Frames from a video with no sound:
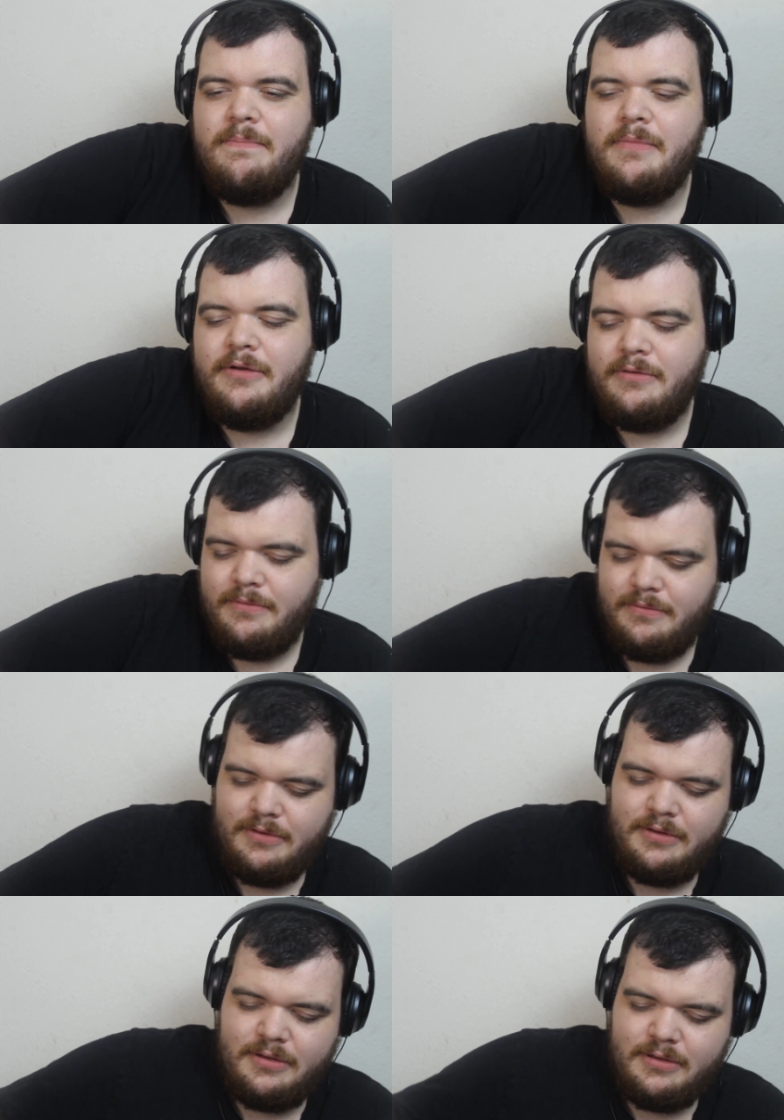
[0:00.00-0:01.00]
but
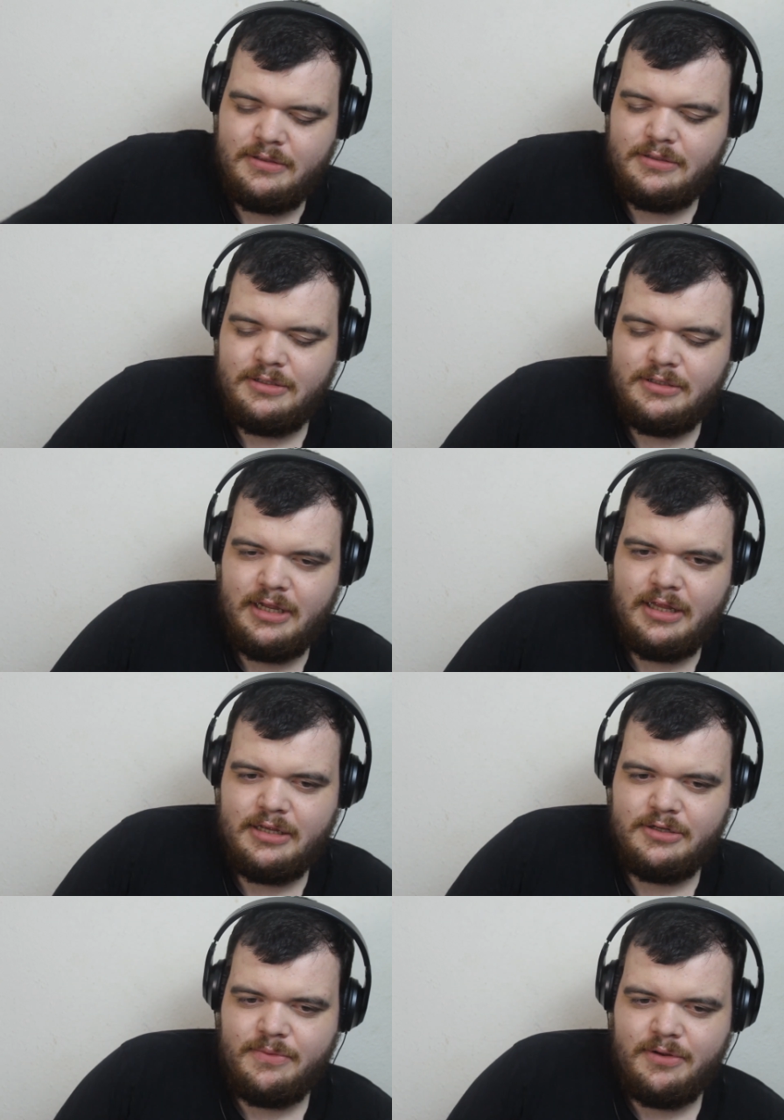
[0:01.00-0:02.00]
let's just get
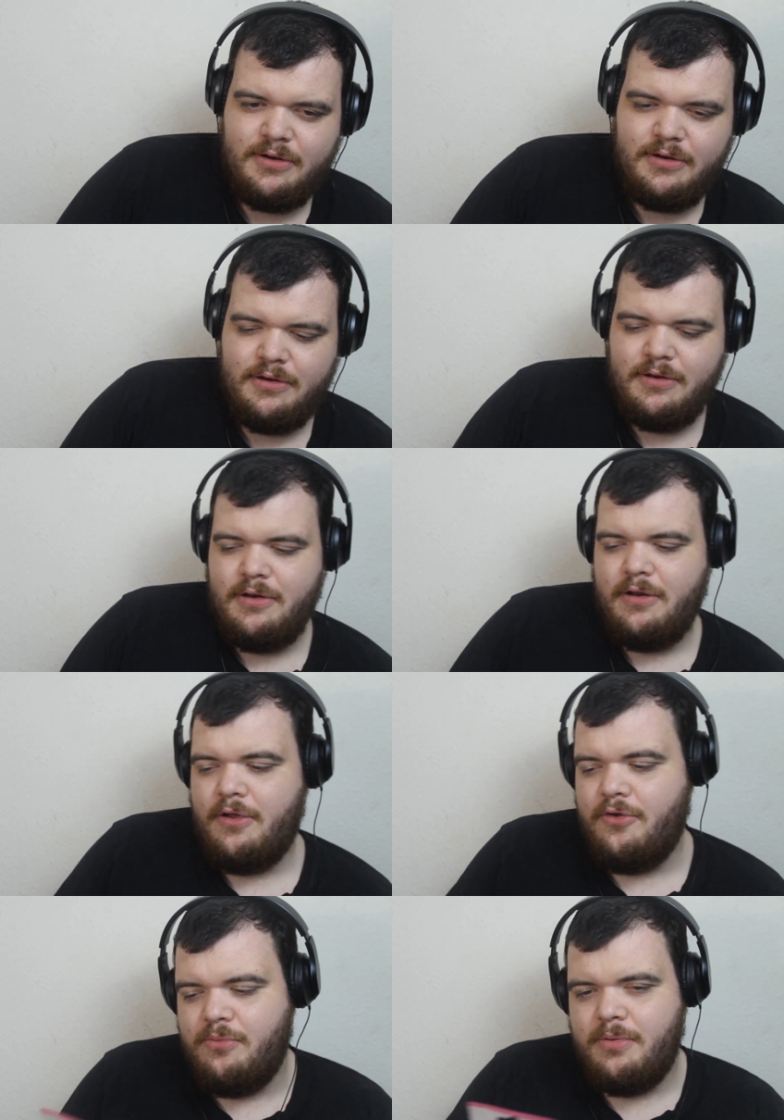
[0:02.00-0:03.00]
this one
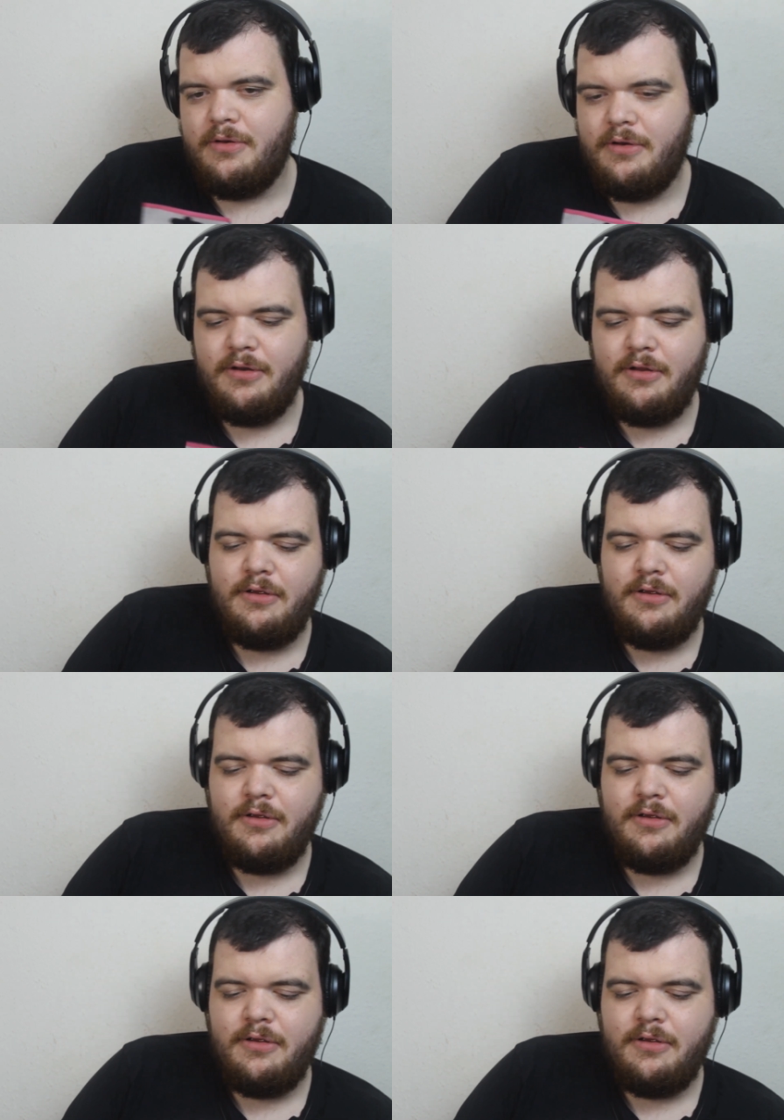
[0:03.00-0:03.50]
open.